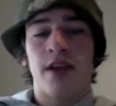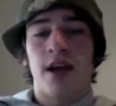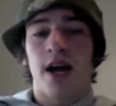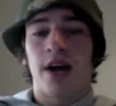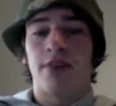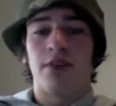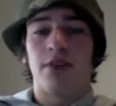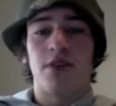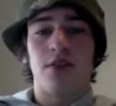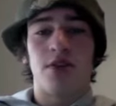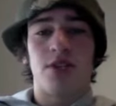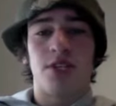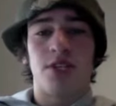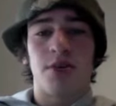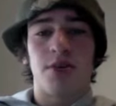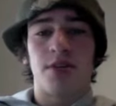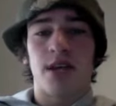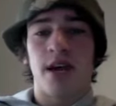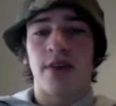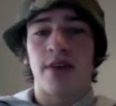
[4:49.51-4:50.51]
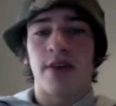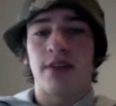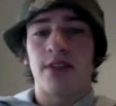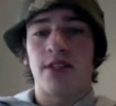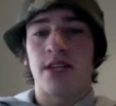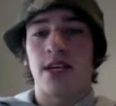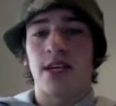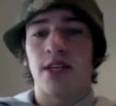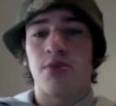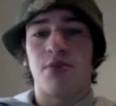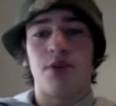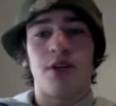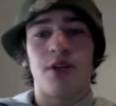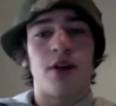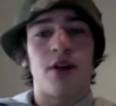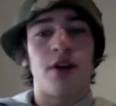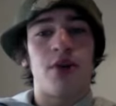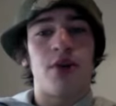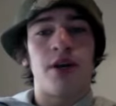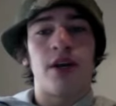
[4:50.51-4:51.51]
After those shifts, I have to say it's pretty
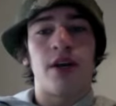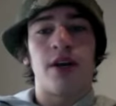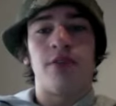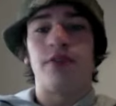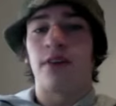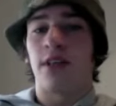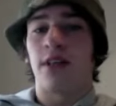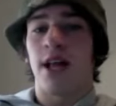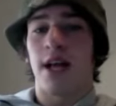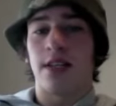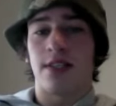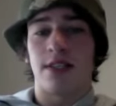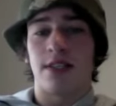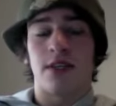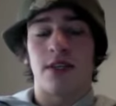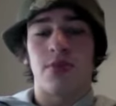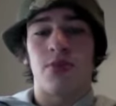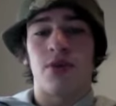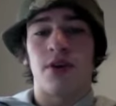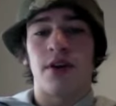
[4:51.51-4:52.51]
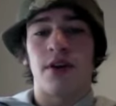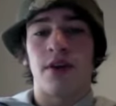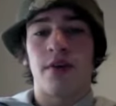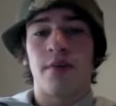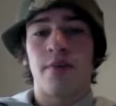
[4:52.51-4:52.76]
hard to wake up for class the next morning.